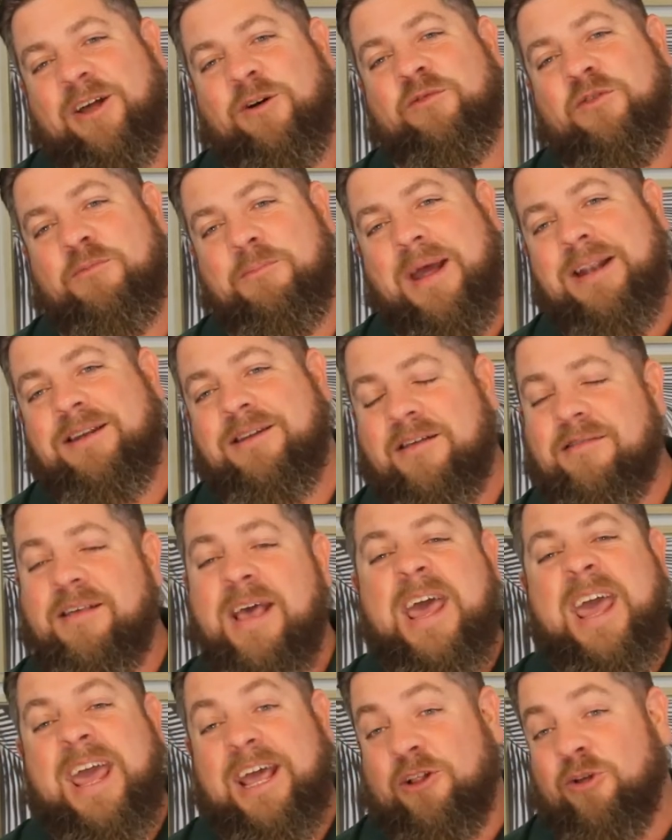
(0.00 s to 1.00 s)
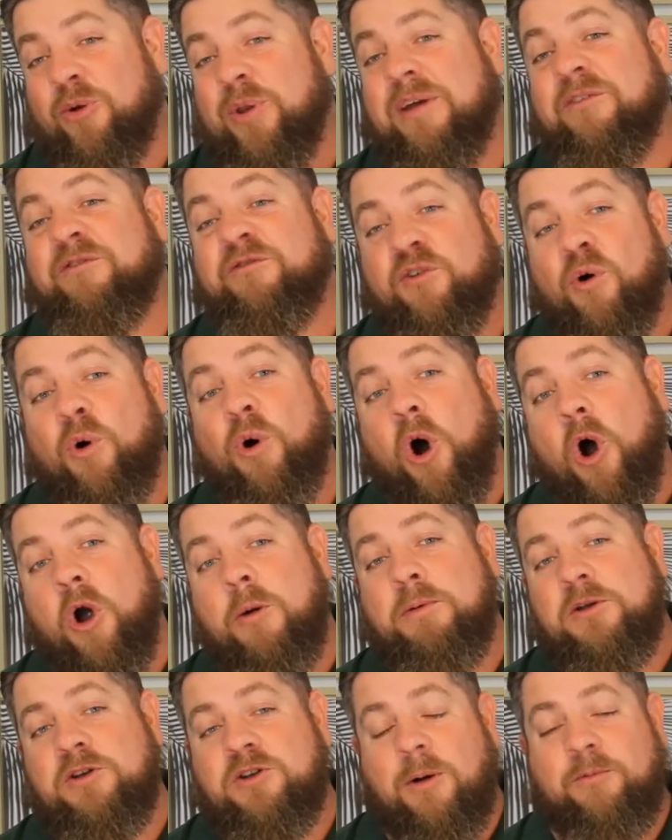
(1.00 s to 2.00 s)
steel fermenters, including 4
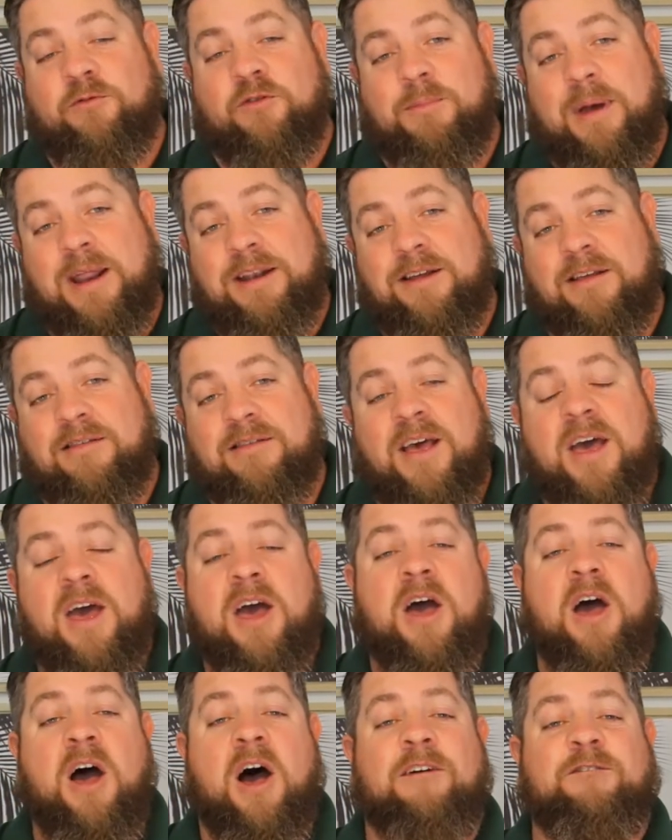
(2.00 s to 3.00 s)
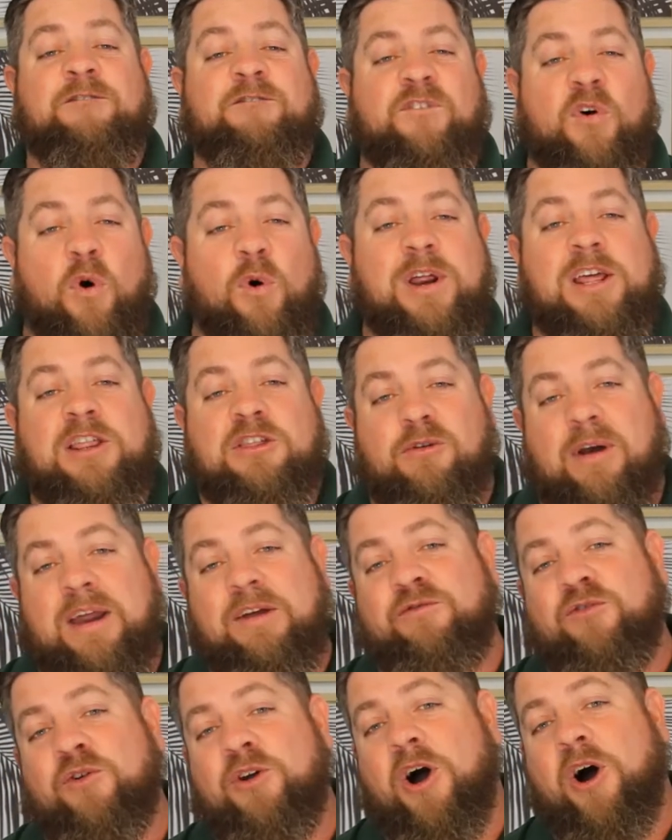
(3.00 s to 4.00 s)
open-top fermenters, a
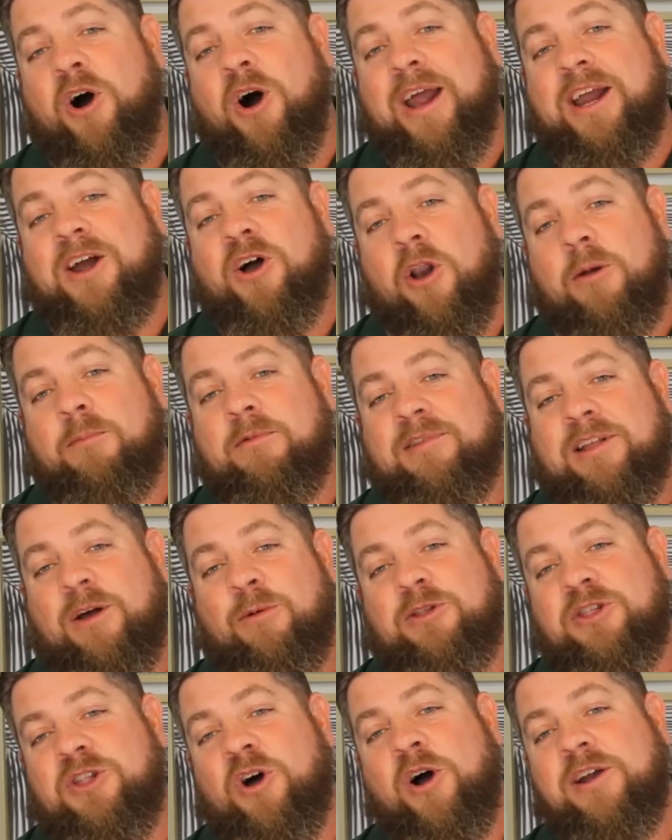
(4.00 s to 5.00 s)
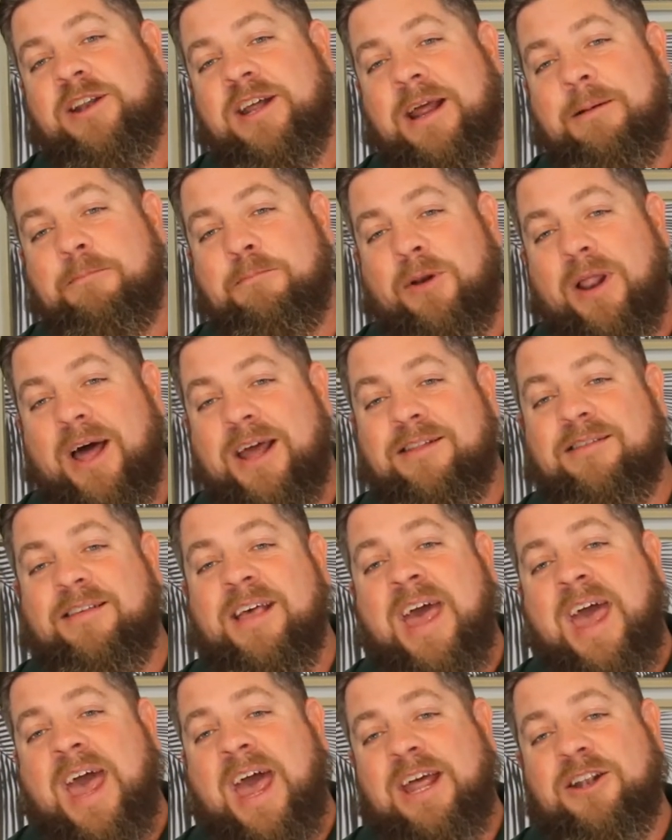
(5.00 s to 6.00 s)
43-foot high column steel with 19
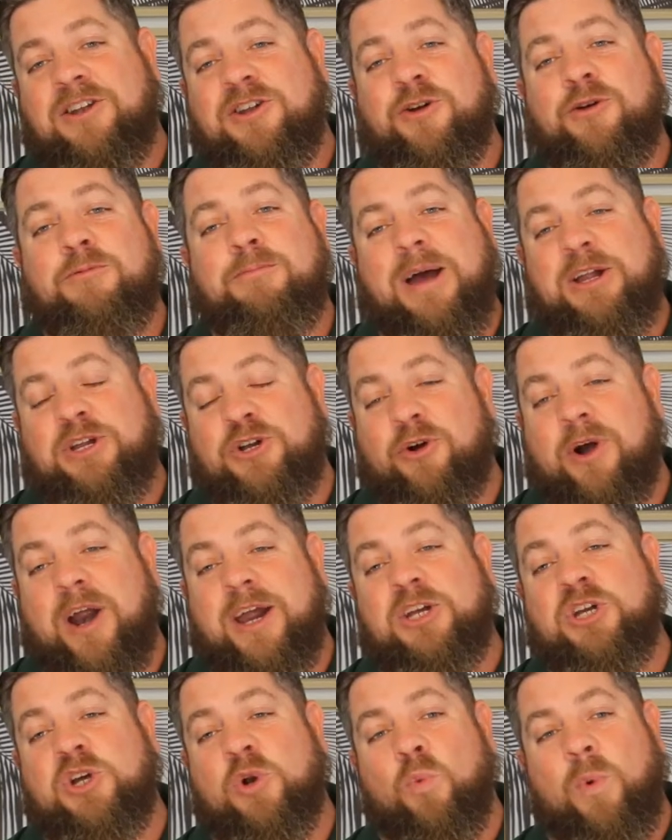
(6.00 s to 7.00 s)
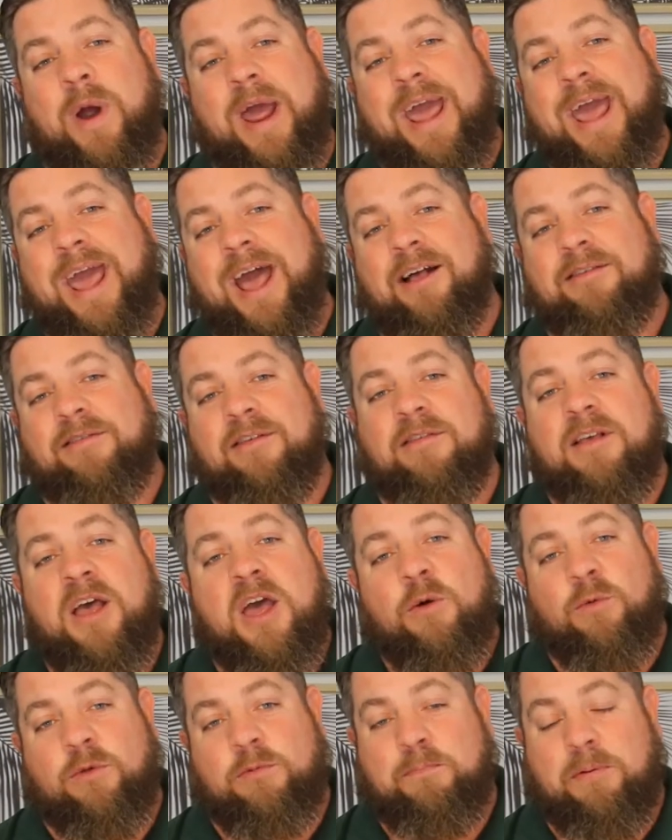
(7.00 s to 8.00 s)
plates, and 2 maturation warehouses
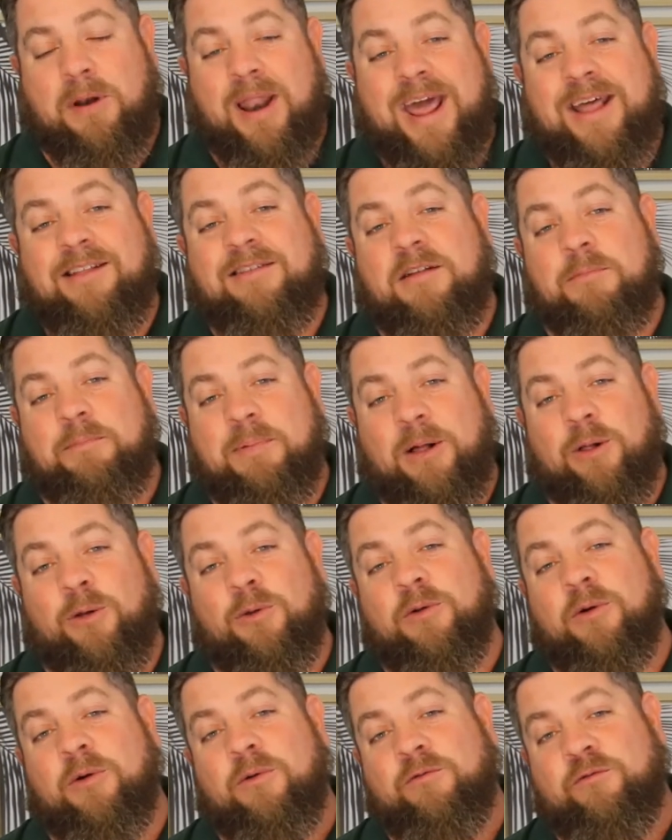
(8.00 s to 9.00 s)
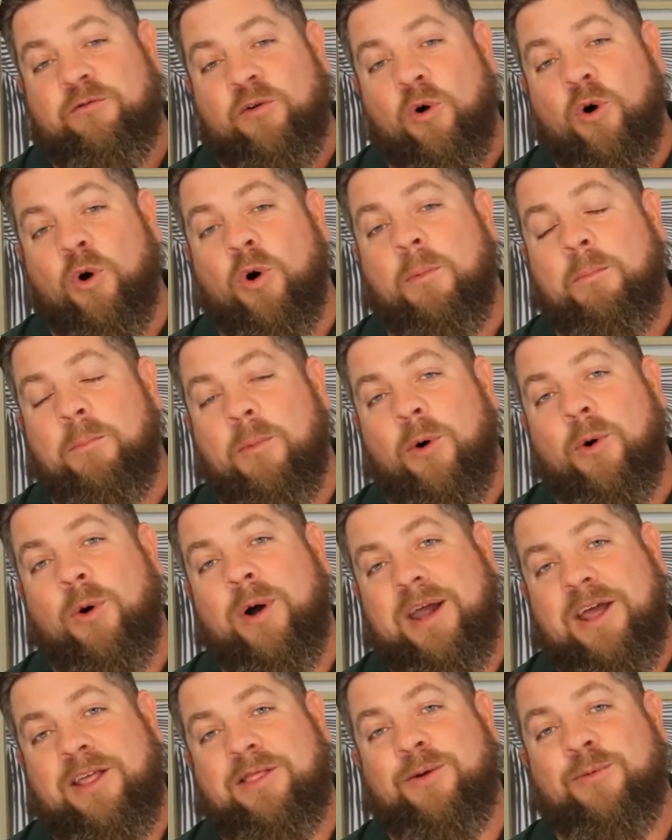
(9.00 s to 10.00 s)
with plans to build 4
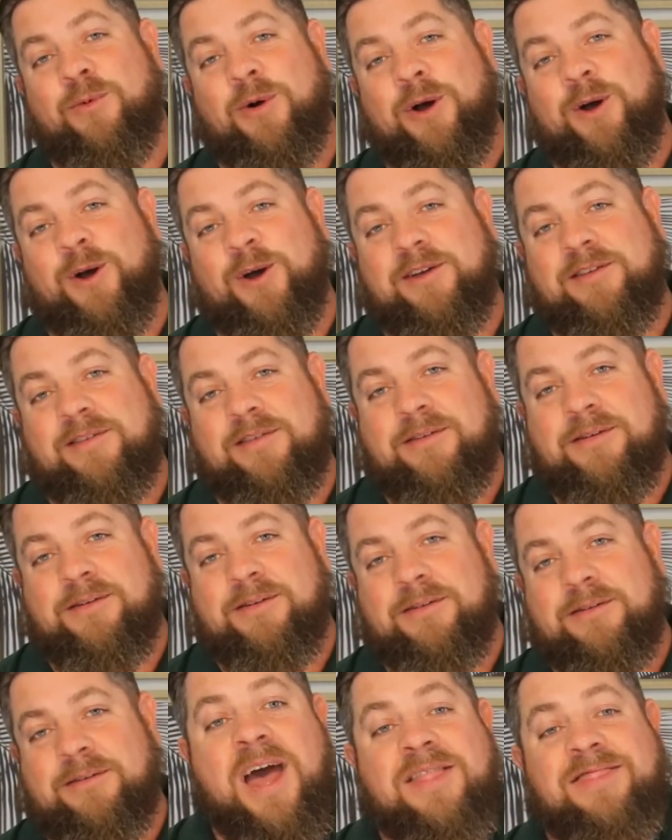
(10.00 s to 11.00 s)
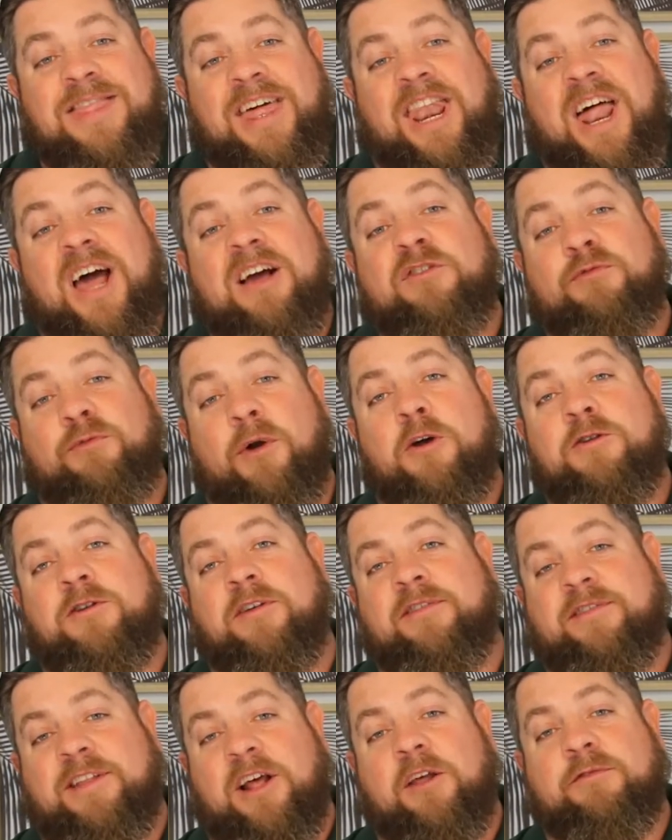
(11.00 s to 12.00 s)
more in the works. The Lux Row
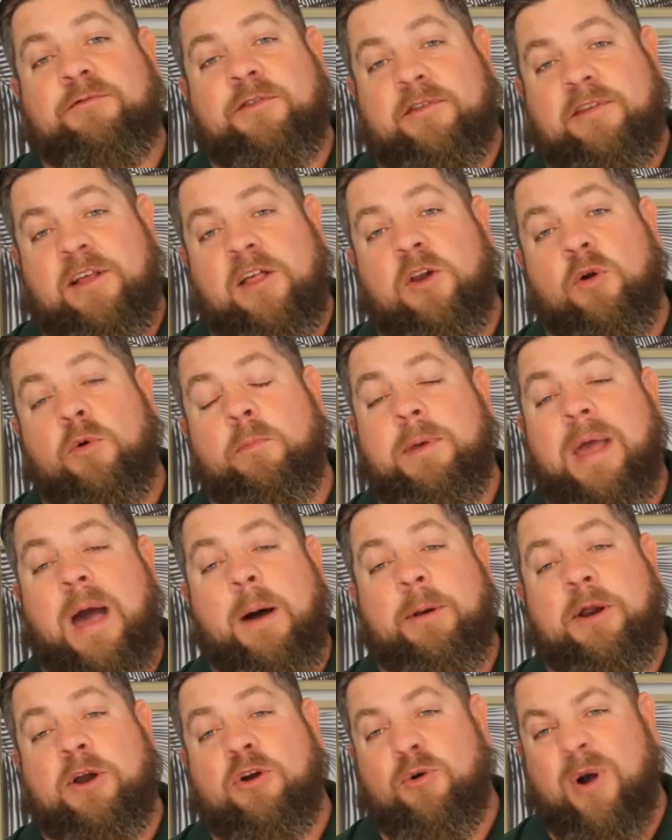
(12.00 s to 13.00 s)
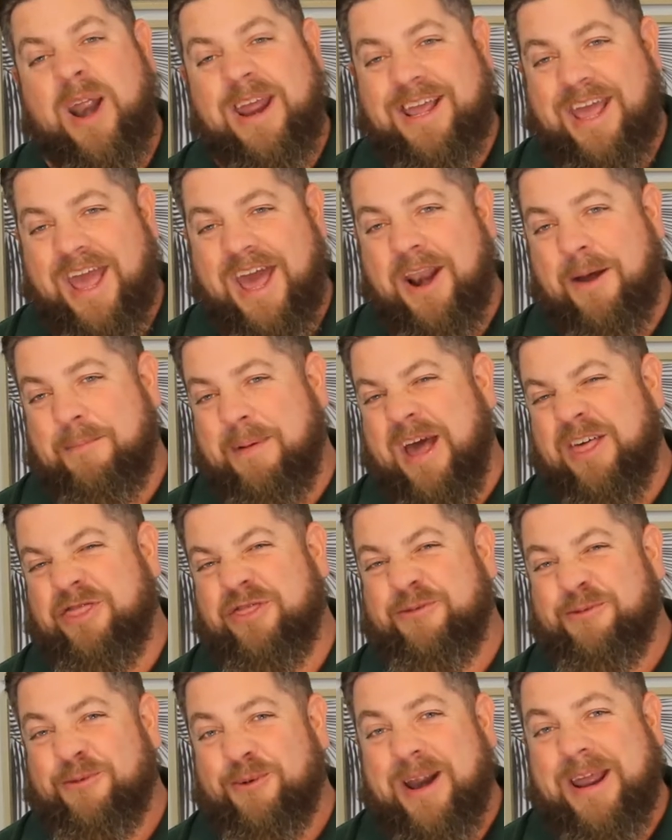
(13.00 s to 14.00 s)
Distillers facility will be able to crank out
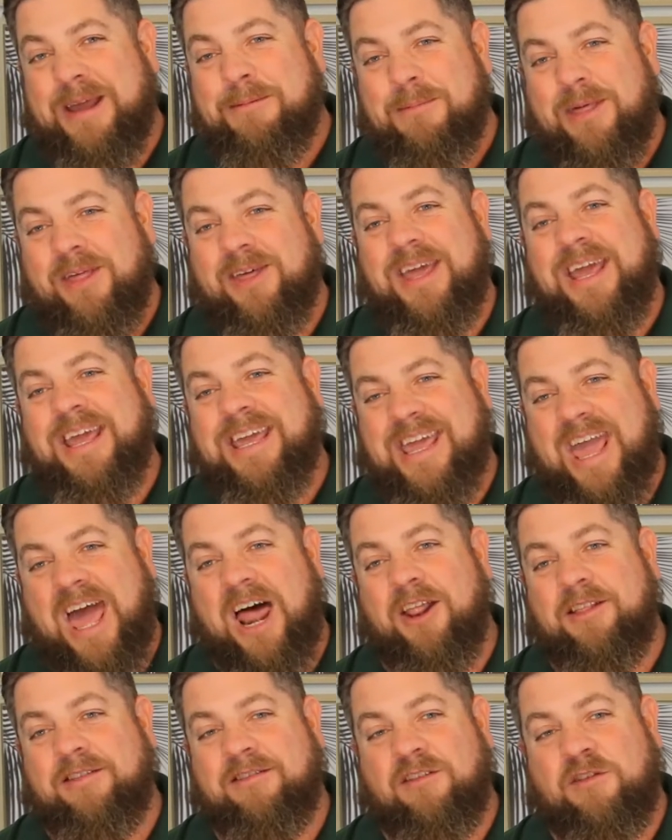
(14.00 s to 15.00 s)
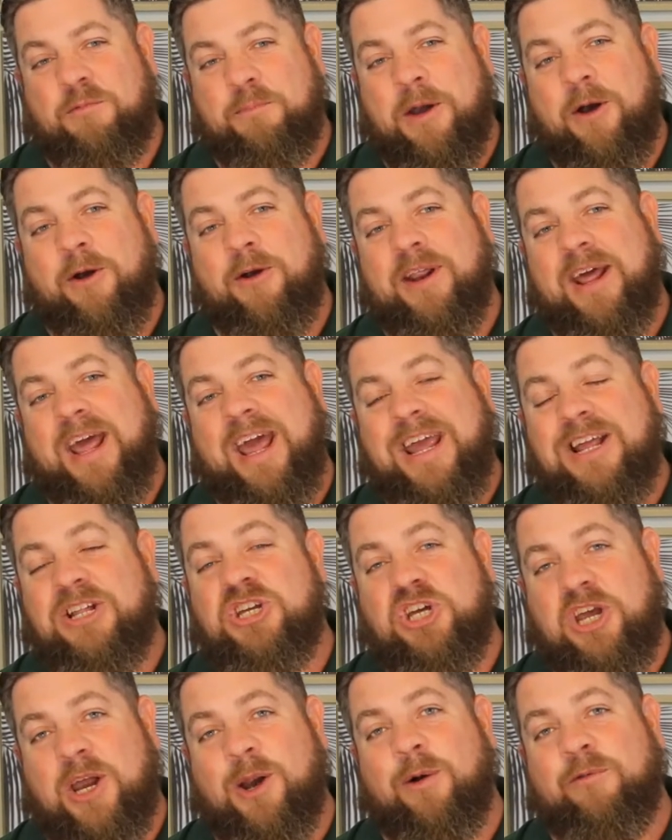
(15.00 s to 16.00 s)
about 3 million gallons of spirit
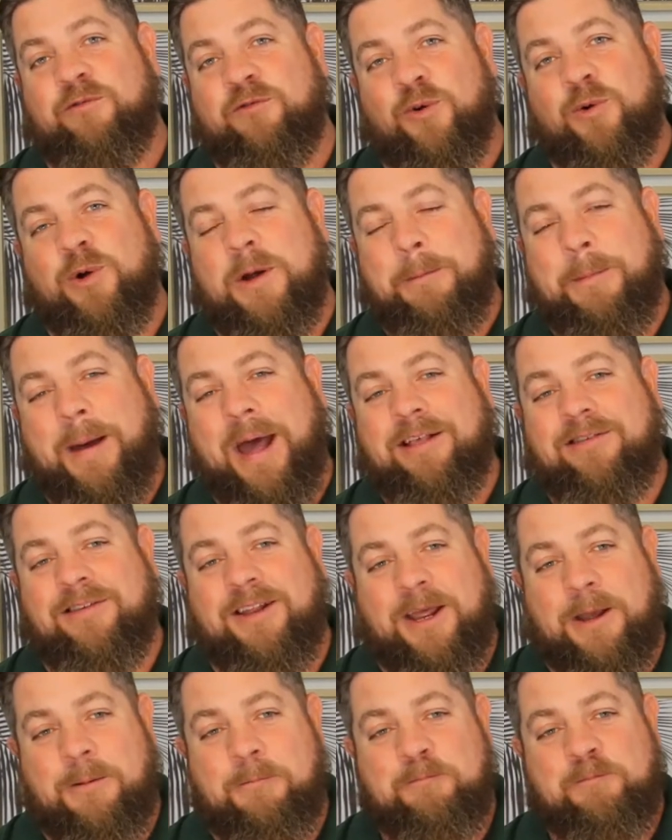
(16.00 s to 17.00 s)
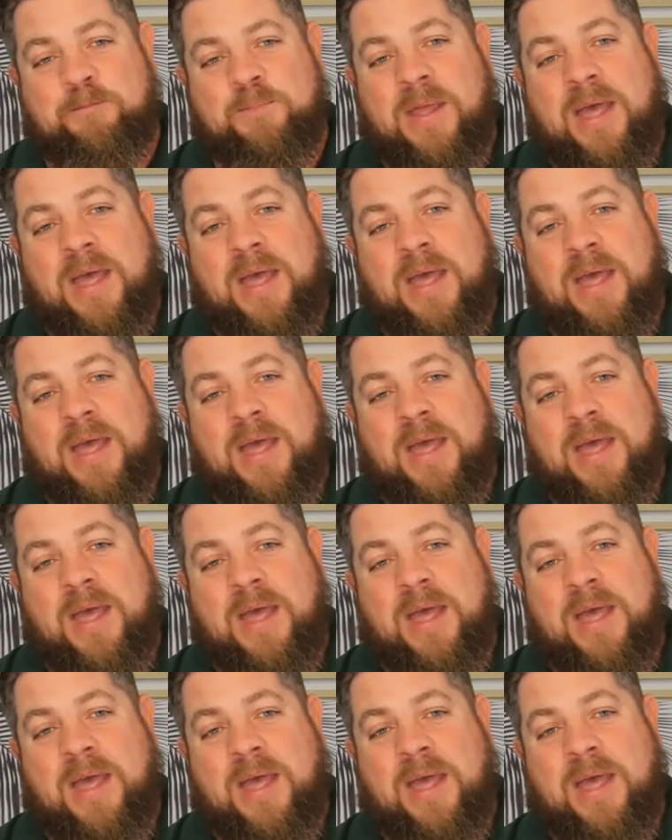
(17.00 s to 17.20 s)
each year at full capacity.